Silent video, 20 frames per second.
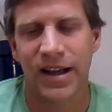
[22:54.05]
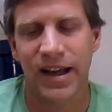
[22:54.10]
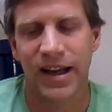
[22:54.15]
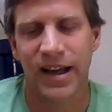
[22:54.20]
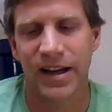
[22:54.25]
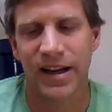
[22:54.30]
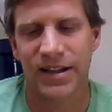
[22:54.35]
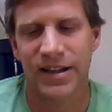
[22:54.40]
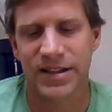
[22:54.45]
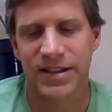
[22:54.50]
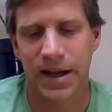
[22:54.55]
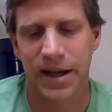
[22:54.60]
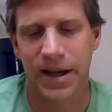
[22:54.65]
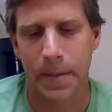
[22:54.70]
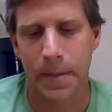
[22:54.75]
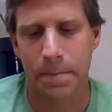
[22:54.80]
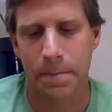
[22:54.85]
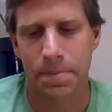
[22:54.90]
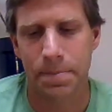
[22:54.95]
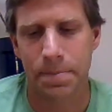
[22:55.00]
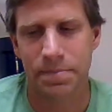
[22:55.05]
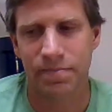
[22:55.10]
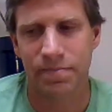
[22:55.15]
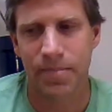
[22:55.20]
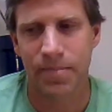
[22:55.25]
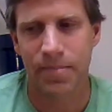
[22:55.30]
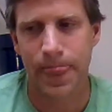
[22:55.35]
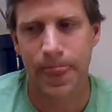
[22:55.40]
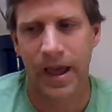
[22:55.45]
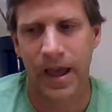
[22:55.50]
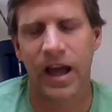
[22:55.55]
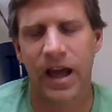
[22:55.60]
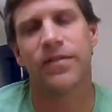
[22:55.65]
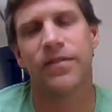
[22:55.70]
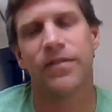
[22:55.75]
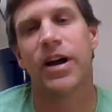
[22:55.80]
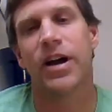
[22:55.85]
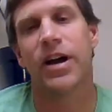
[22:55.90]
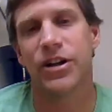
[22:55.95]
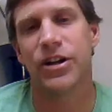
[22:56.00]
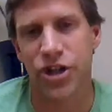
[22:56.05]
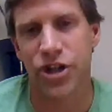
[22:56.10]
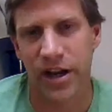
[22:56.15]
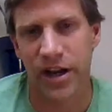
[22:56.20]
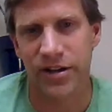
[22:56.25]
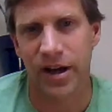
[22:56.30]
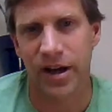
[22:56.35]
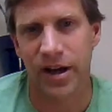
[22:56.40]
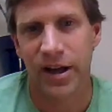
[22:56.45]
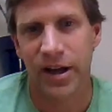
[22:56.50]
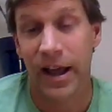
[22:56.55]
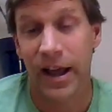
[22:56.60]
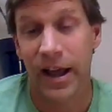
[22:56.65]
in its um, kind of agenda.